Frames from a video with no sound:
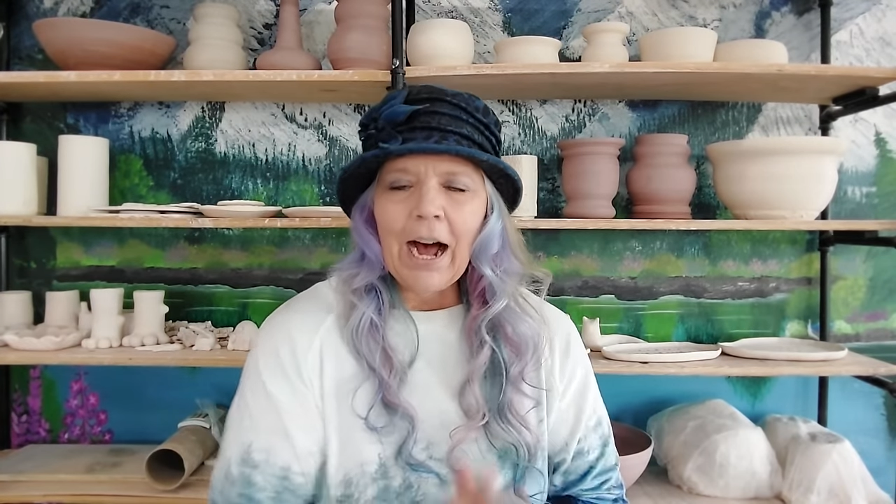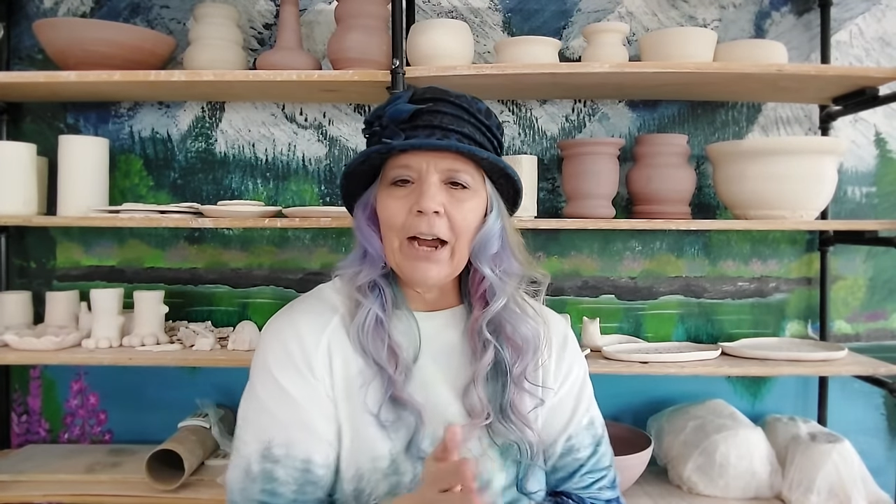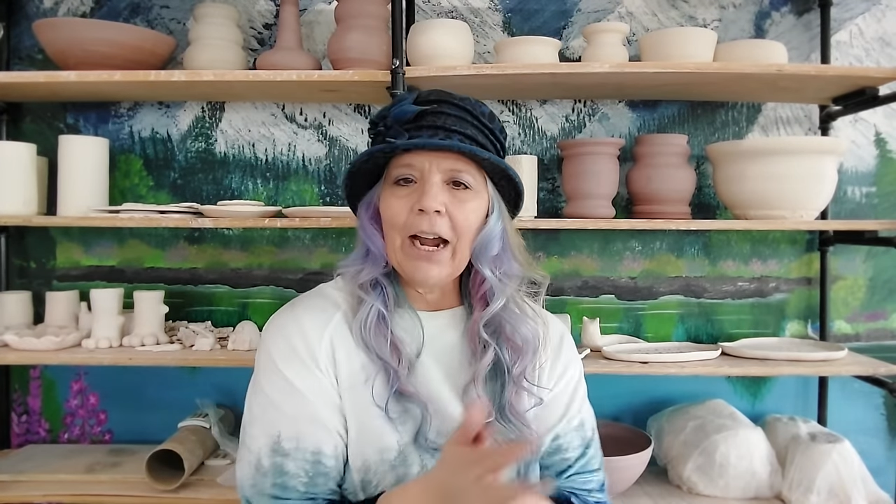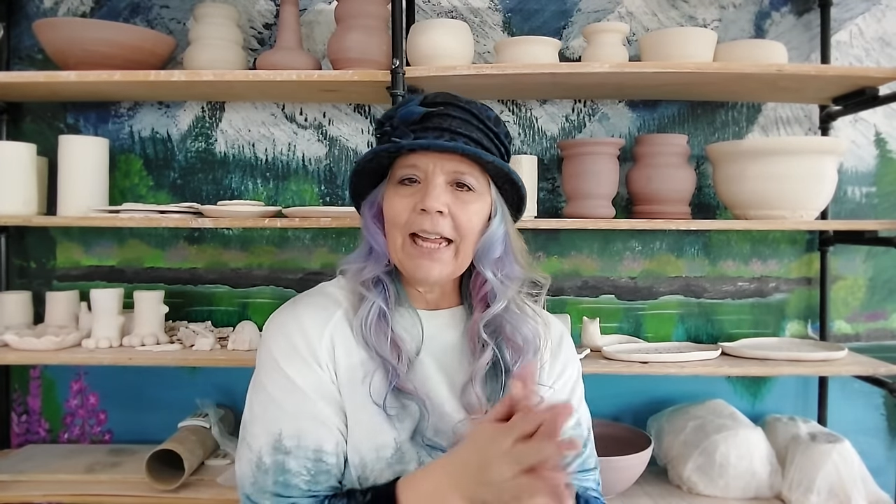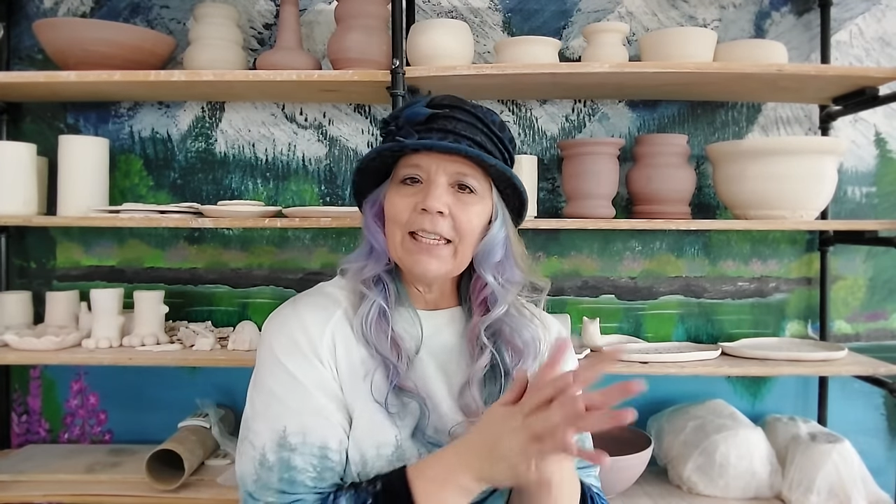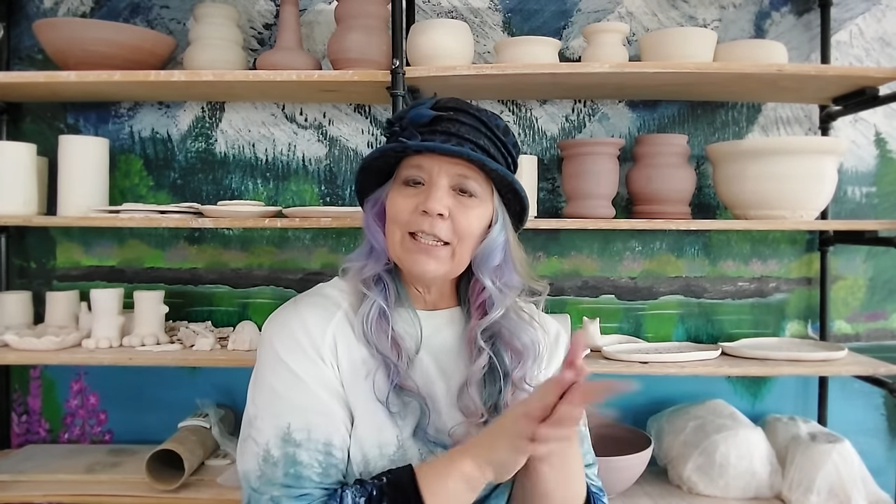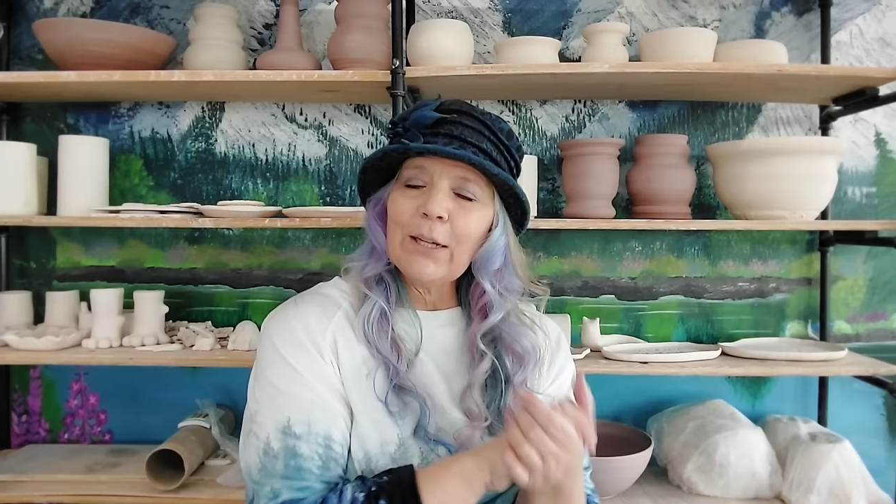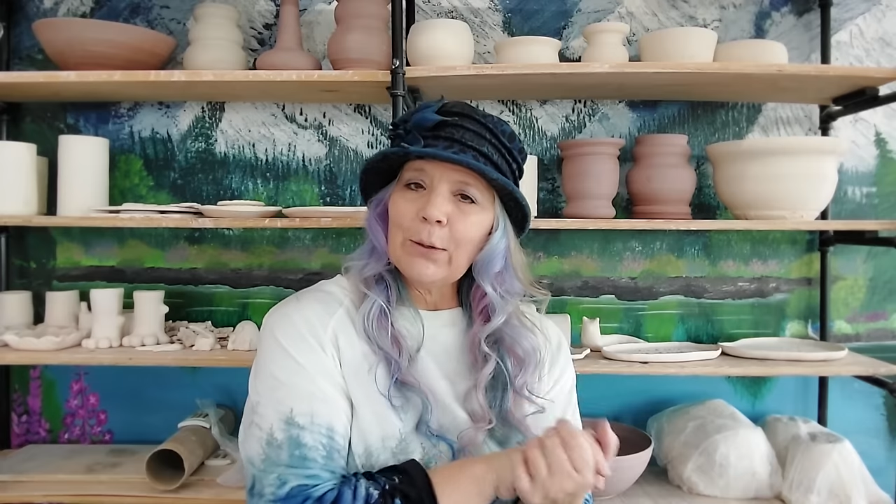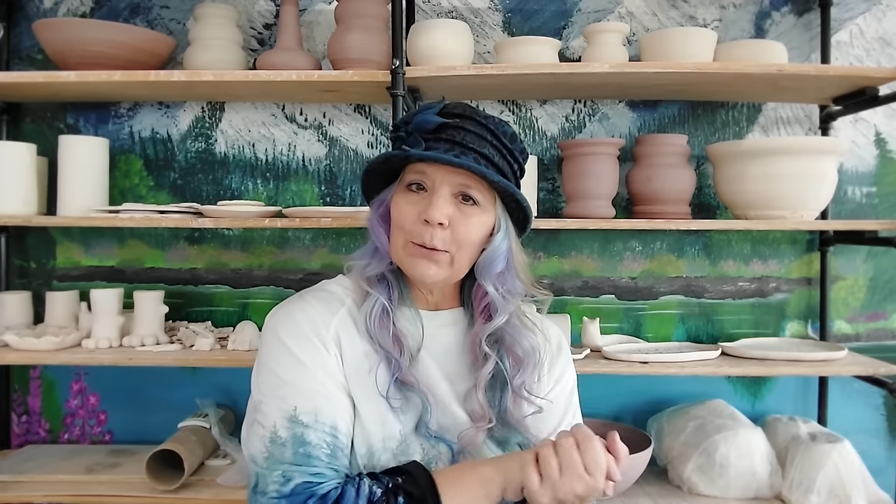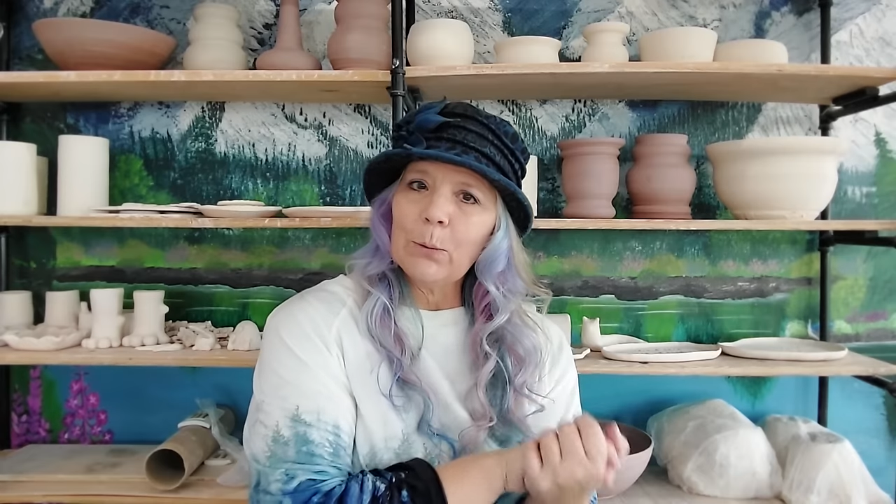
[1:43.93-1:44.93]
All right,
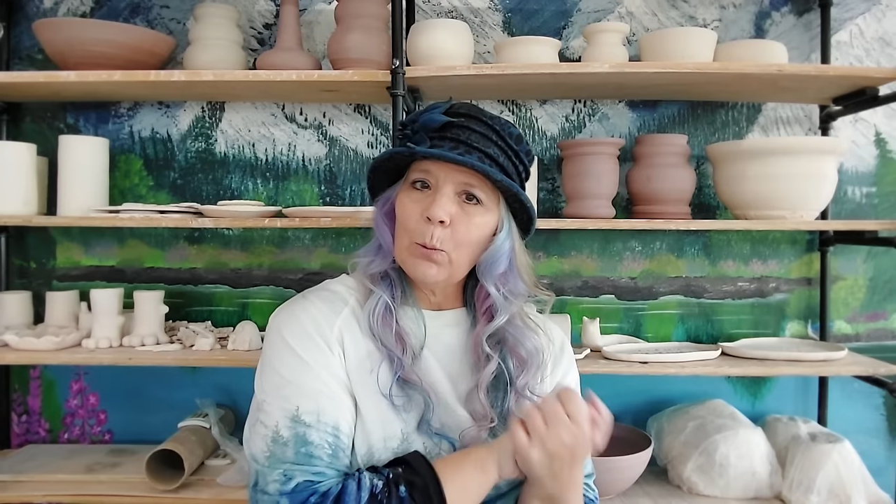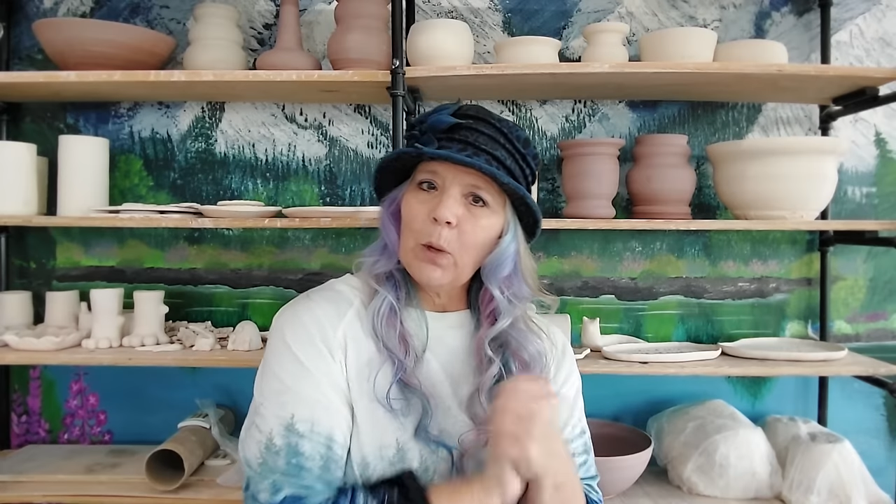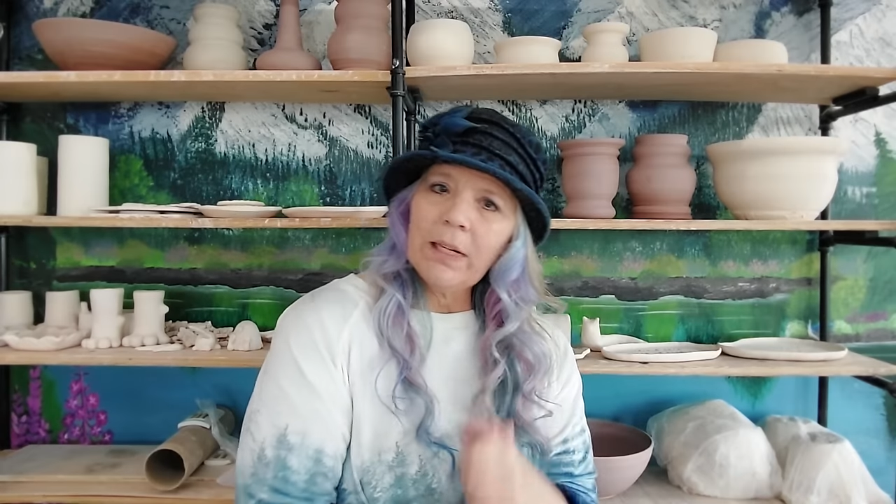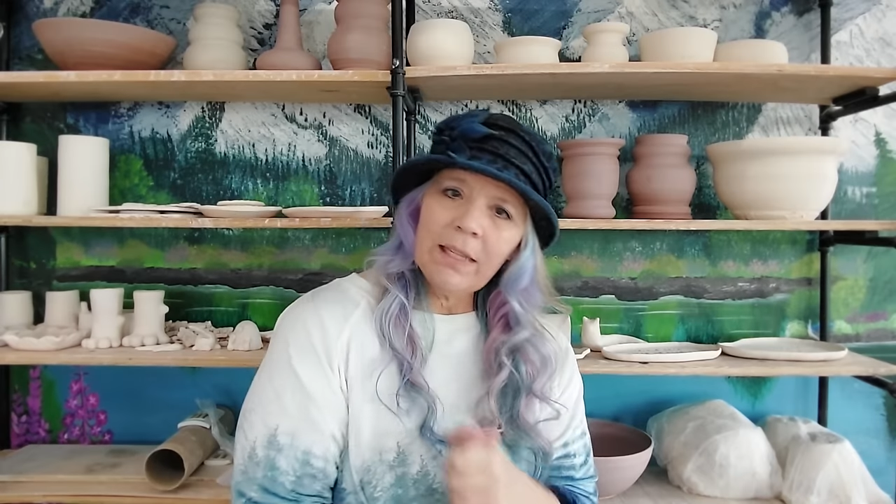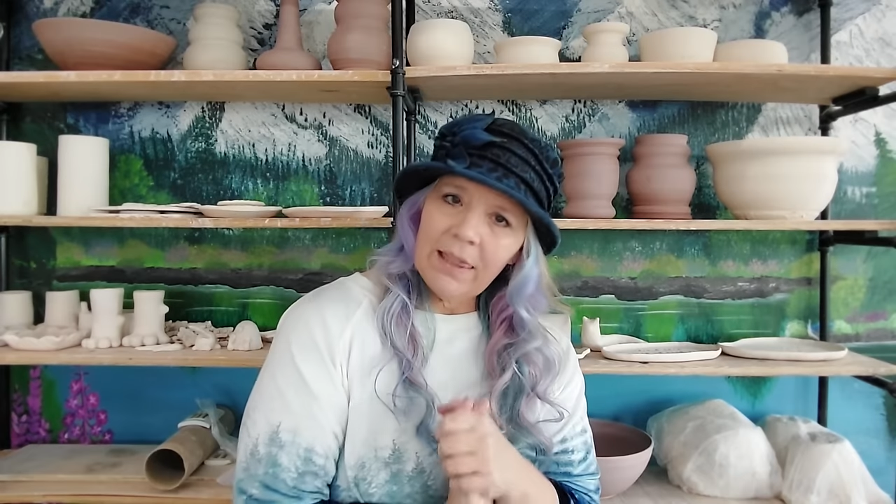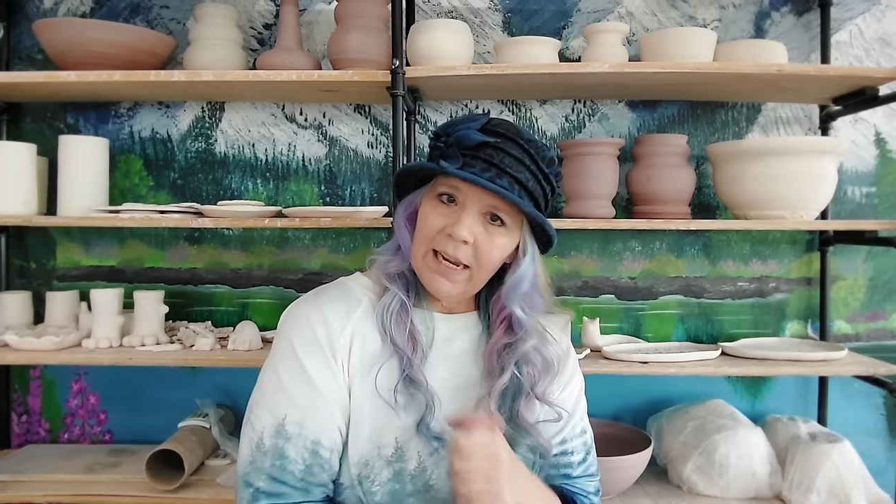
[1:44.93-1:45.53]
so one